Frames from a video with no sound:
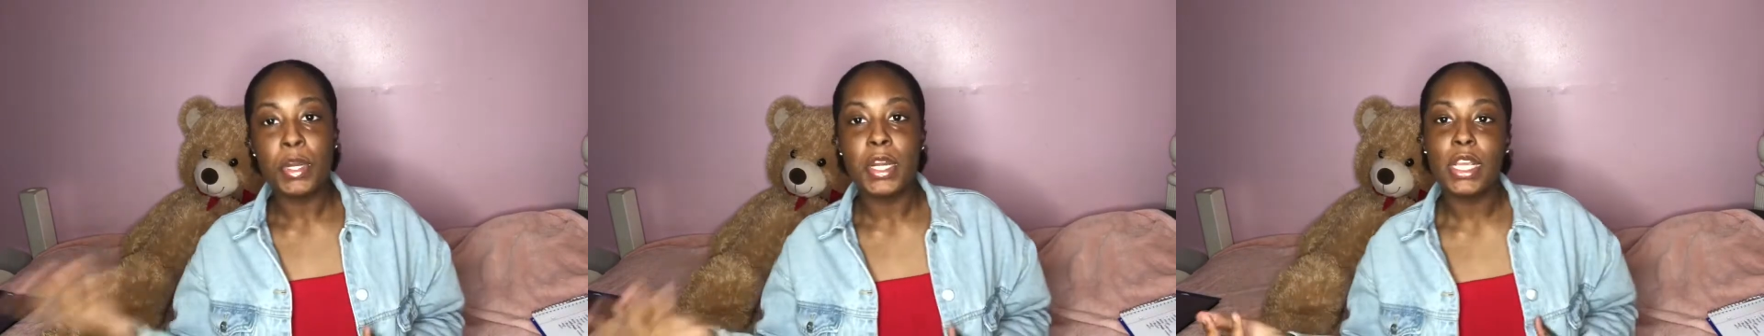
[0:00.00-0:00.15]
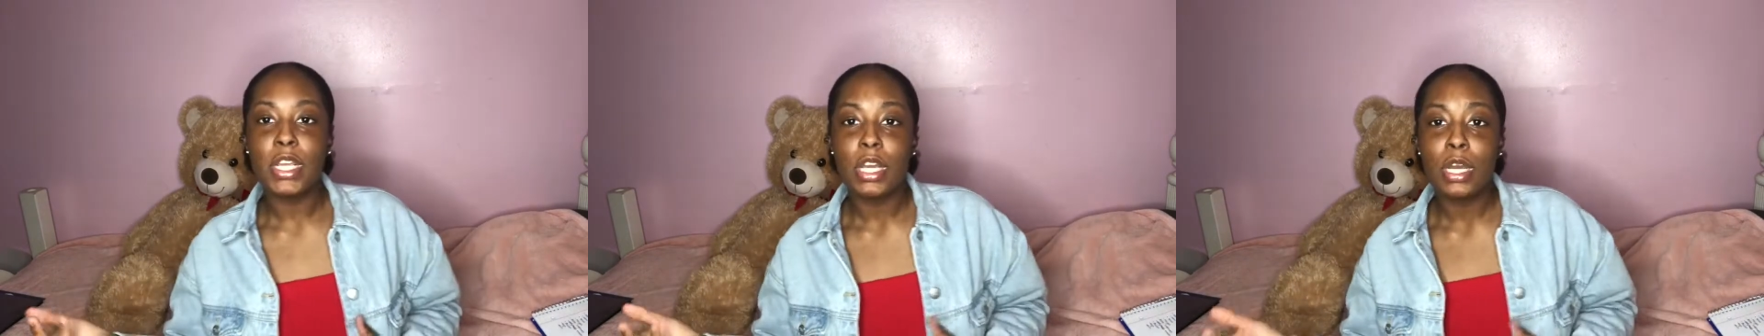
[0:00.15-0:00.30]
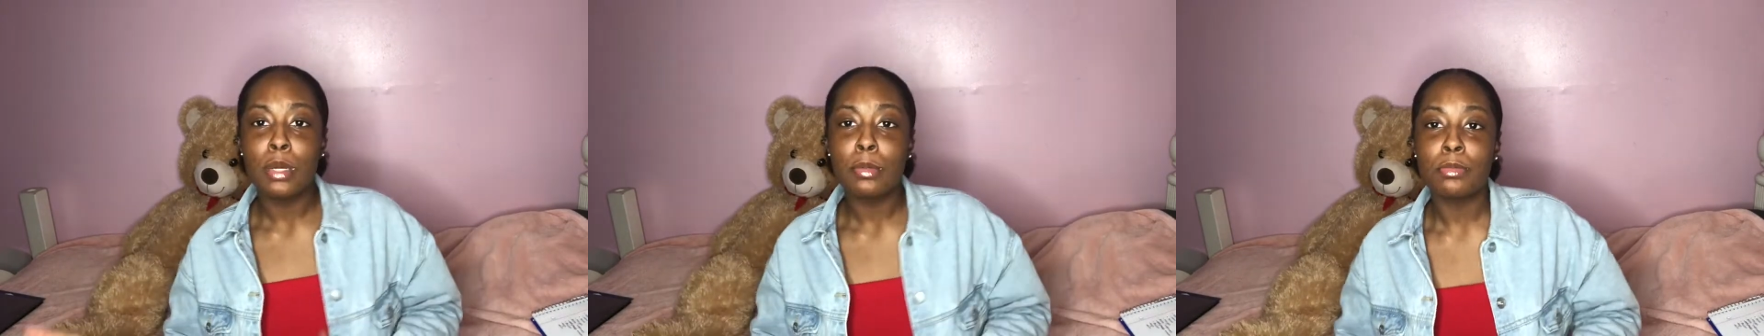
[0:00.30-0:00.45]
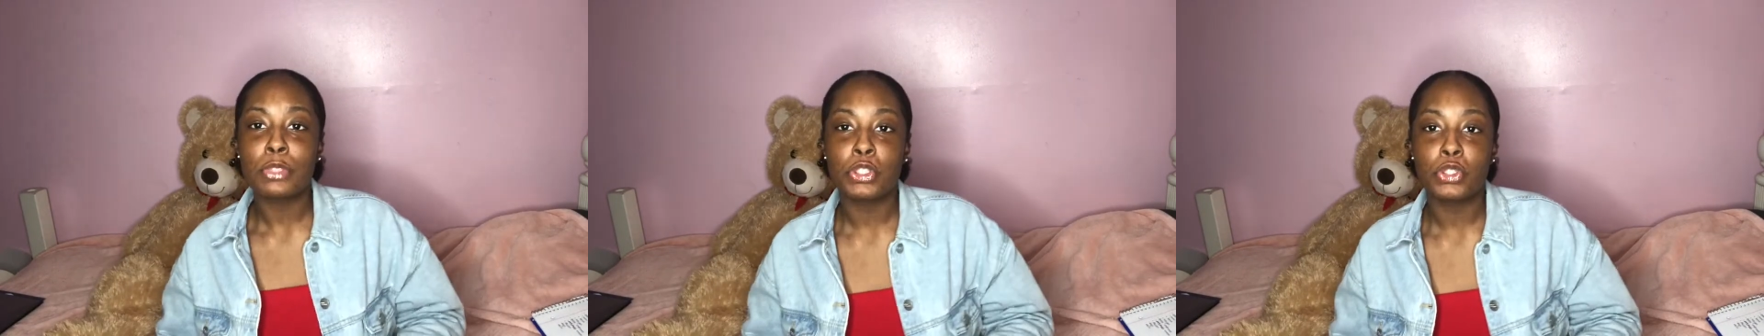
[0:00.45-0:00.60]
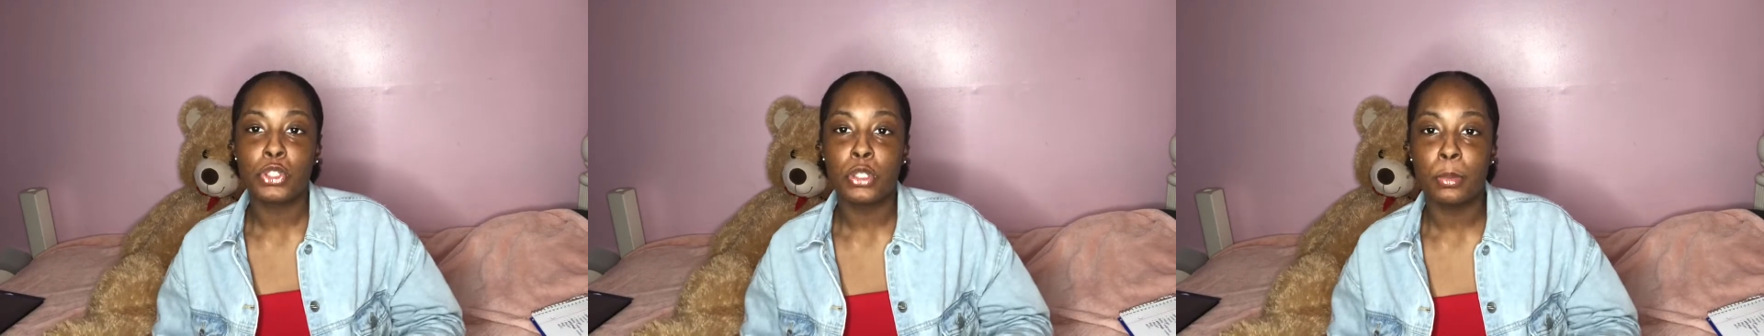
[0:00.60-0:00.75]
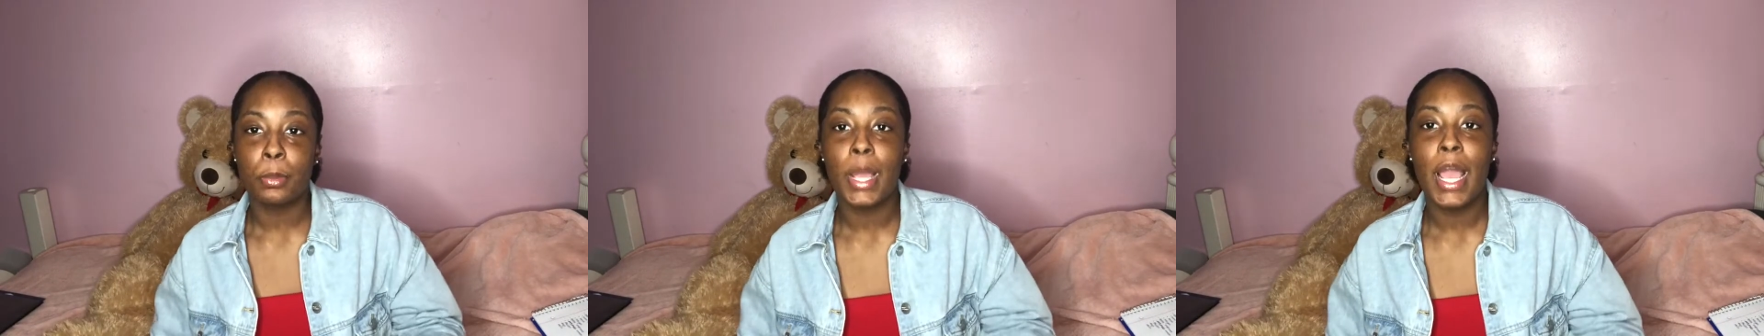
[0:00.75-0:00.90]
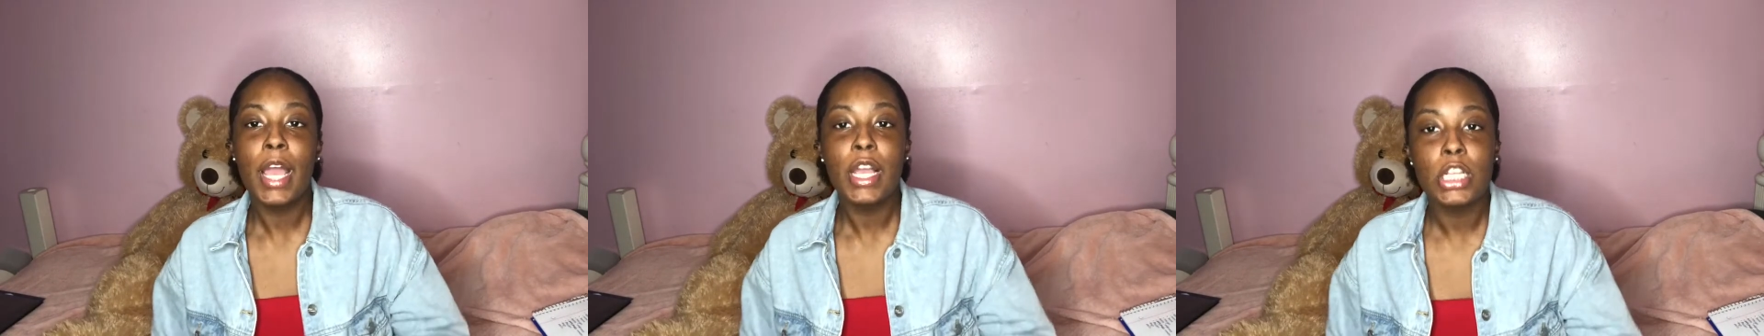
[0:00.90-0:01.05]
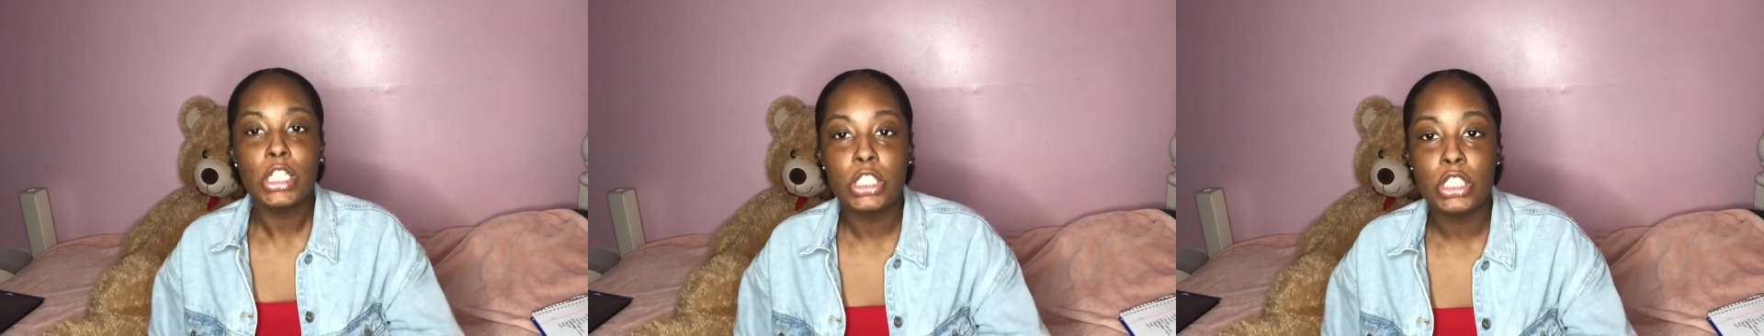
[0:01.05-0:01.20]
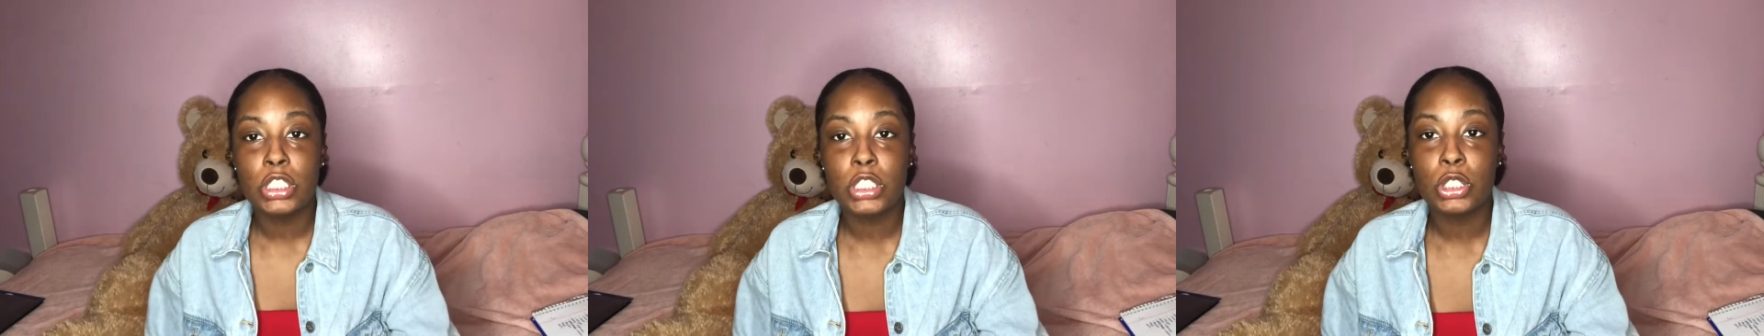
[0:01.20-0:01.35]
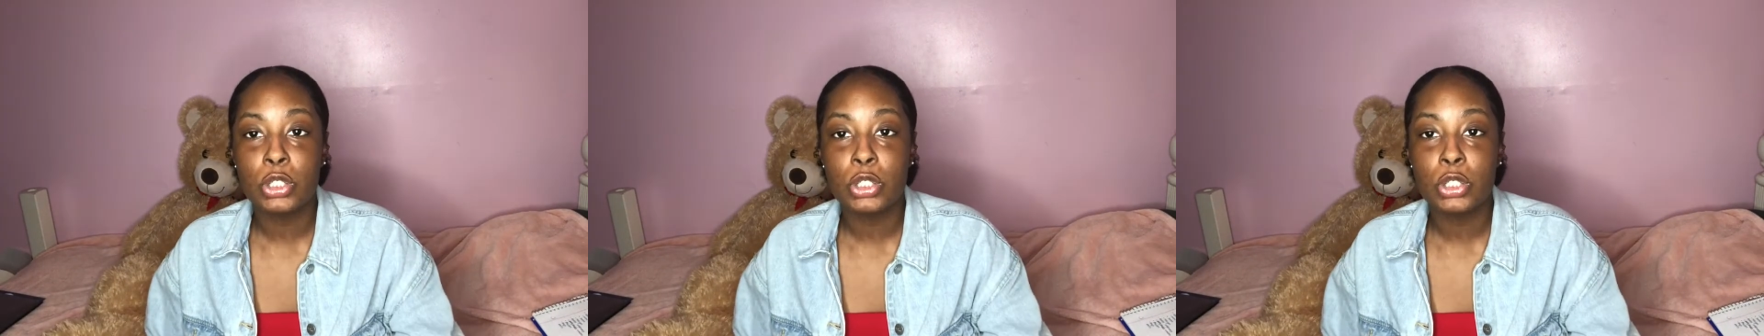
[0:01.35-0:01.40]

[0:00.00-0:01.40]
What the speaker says: it comes to your packages,